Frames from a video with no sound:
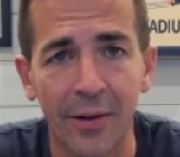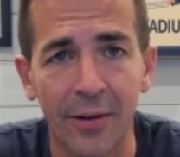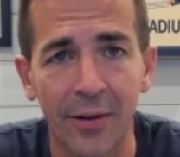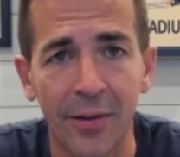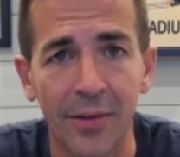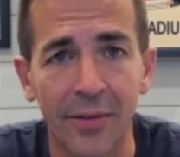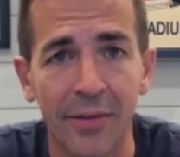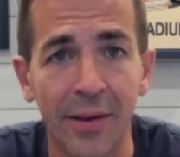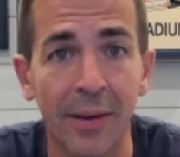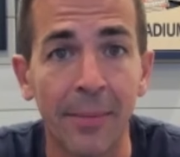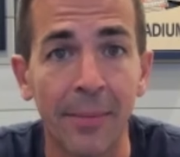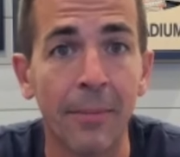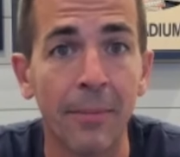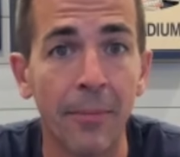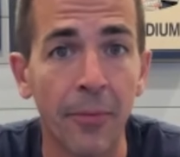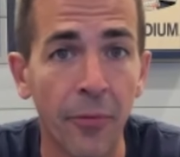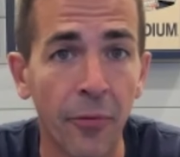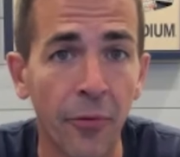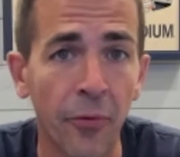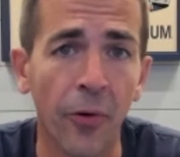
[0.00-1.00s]
on the team and
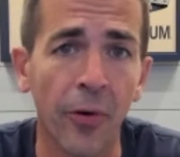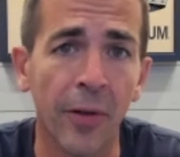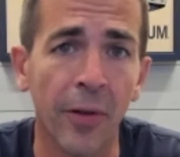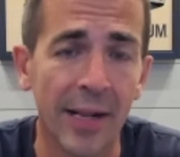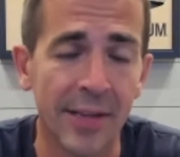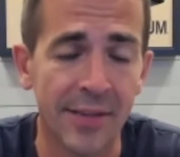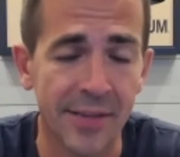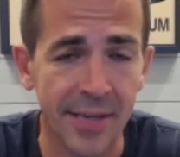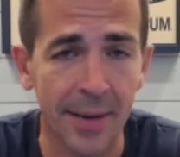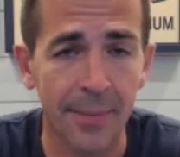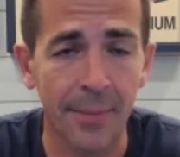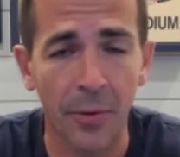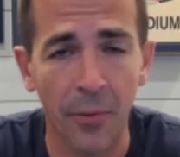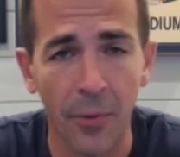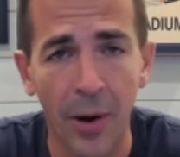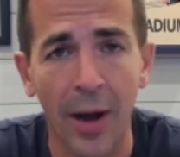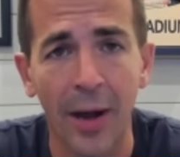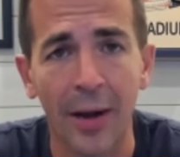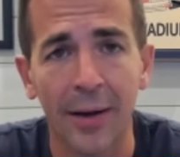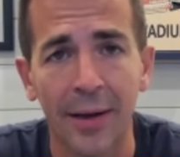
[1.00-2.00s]
before that, Sammy
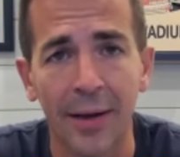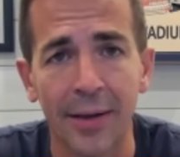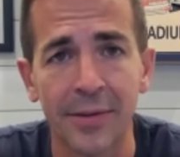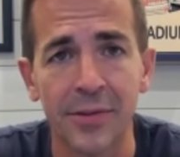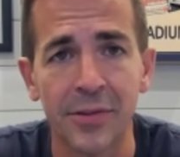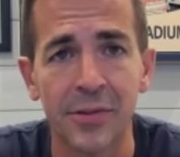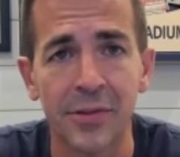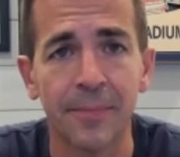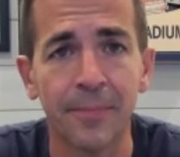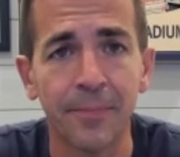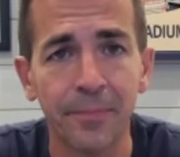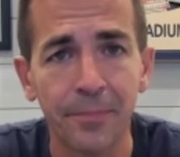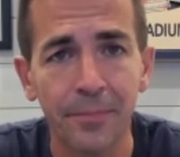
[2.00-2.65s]
Watkins.